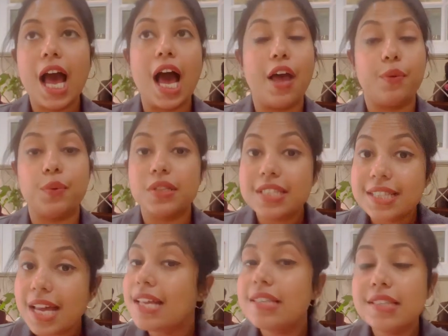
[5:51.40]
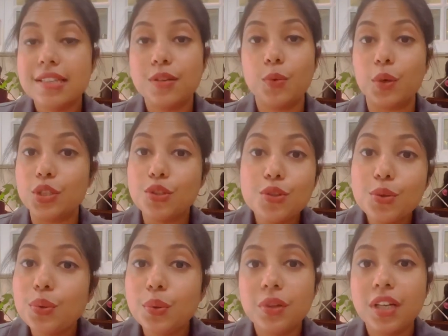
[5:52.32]
I was tense, what to
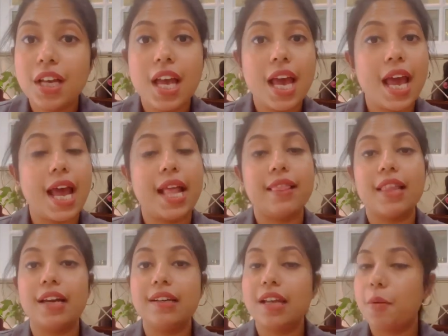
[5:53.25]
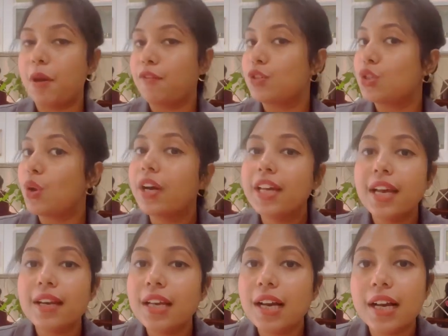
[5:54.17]
do? And that time I was not
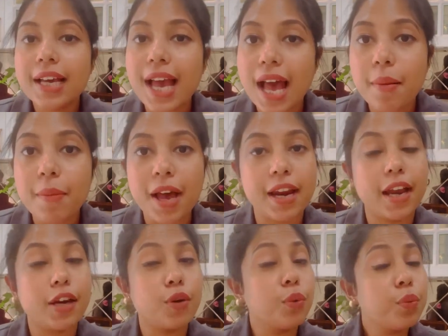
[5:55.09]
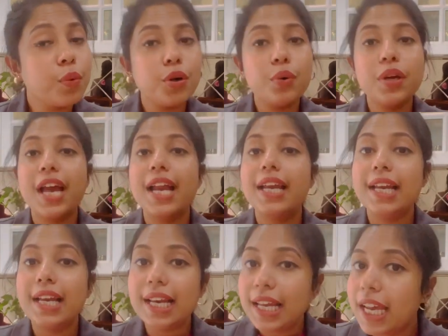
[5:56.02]
getting a cab and I don't want to get
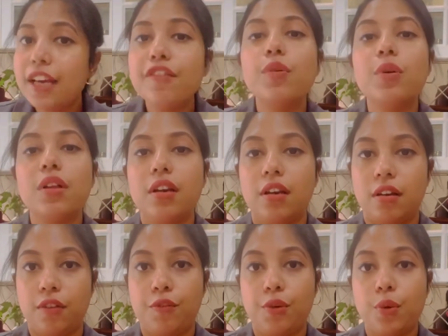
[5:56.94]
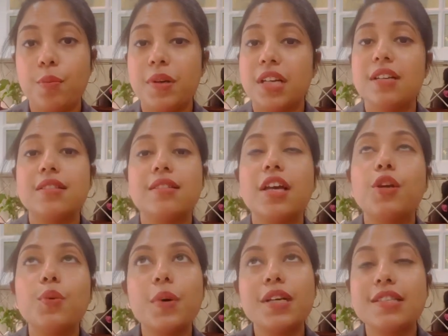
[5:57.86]
late for the interview because it
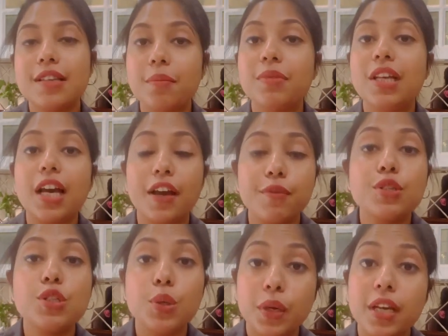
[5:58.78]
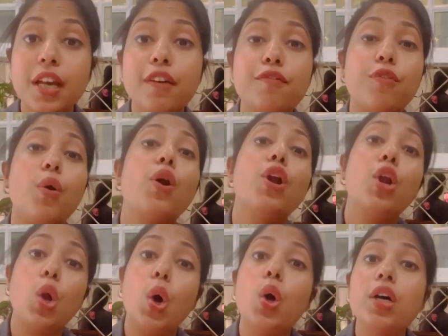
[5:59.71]
was something I was looking for
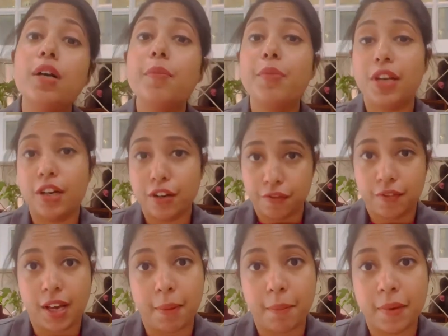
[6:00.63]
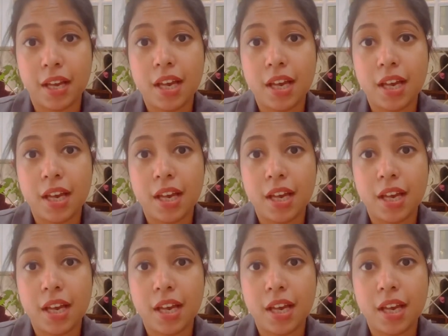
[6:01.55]
longer period of time.